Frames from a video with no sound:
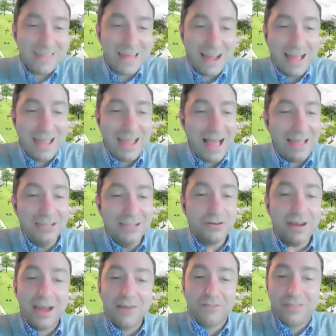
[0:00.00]
that I, I
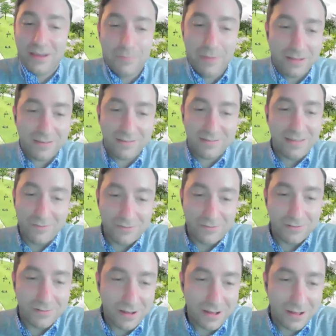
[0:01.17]
enjoyed everything about this
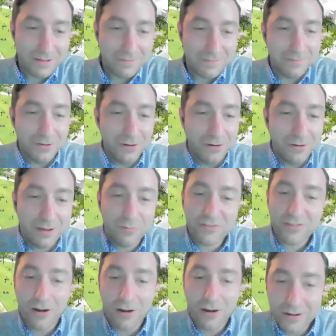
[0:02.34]
novel. Um, you know, it was
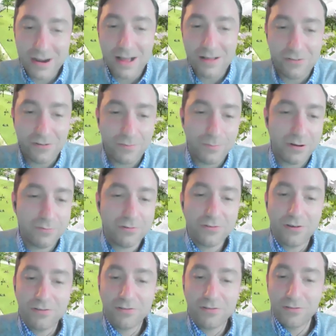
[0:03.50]
a horror novel, but it was
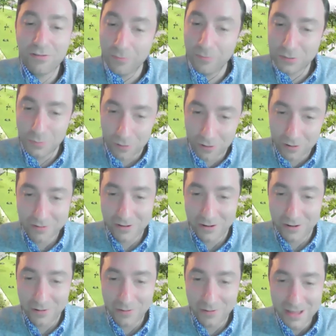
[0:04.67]
also so much more. You
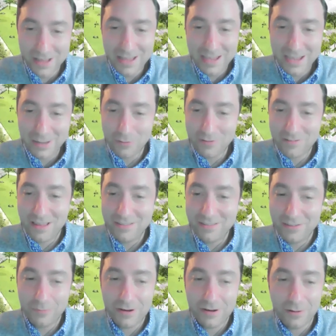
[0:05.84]
know, it
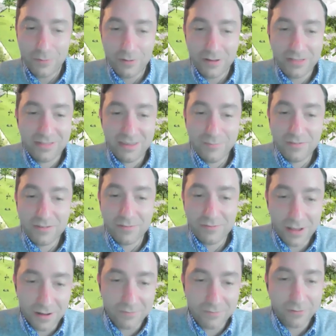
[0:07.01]
presented the reader with themes of
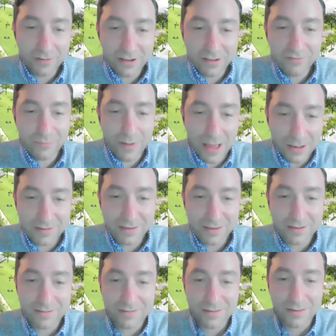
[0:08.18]
love, grief,
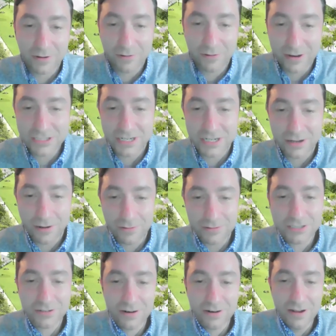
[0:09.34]
politics, immigration, and
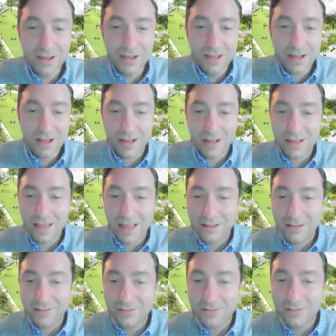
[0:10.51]
culture. Uh,
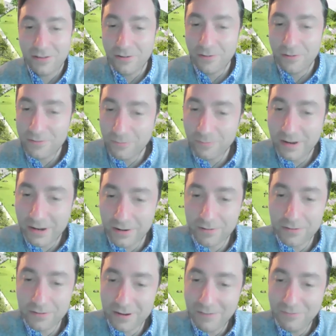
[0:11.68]
and to the, the reader,
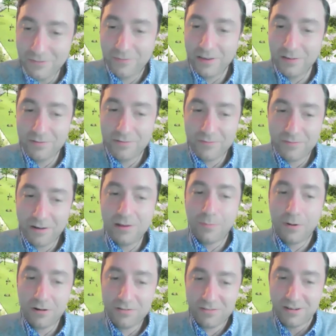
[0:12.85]
the novel feels very
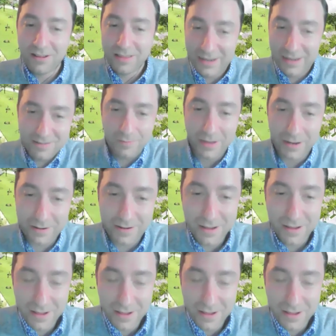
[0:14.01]
personal and intimate.